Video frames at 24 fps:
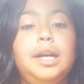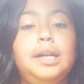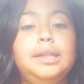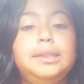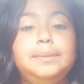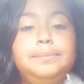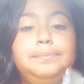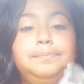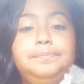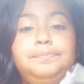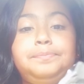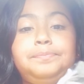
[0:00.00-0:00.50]

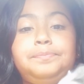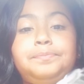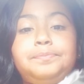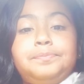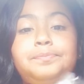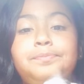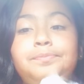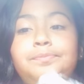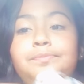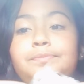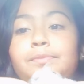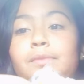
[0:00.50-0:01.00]
you go. So,
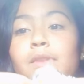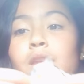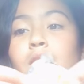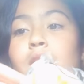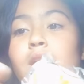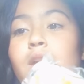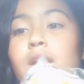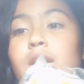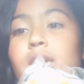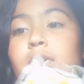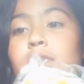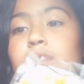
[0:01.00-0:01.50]

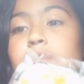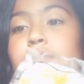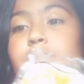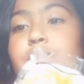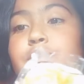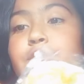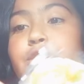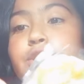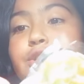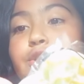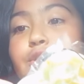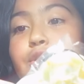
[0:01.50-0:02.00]

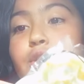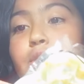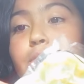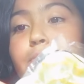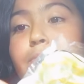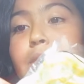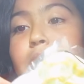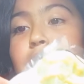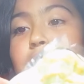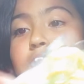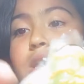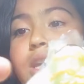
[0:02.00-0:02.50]

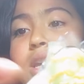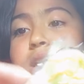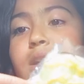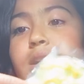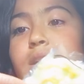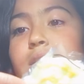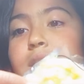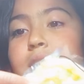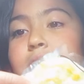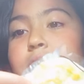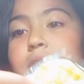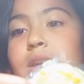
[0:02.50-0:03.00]
Snoopy
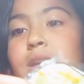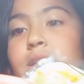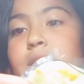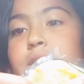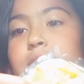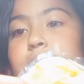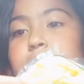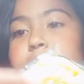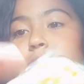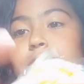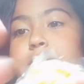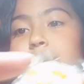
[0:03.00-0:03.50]

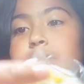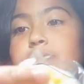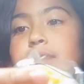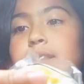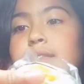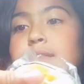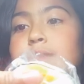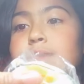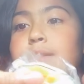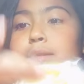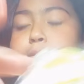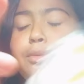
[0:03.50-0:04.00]
is
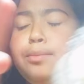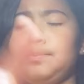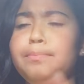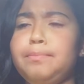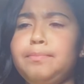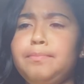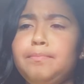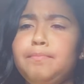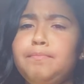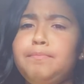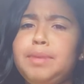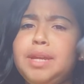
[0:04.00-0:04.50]
in the
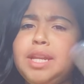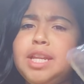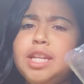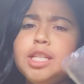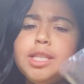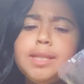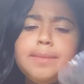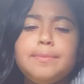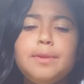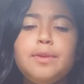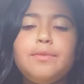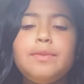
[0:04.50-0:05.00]

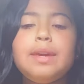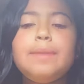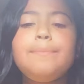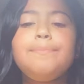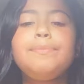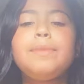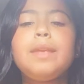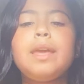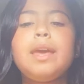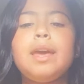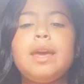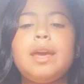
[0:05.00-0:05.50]
Peanuts movie,
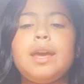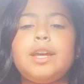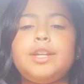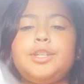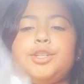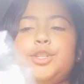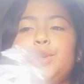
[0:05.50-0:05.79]
and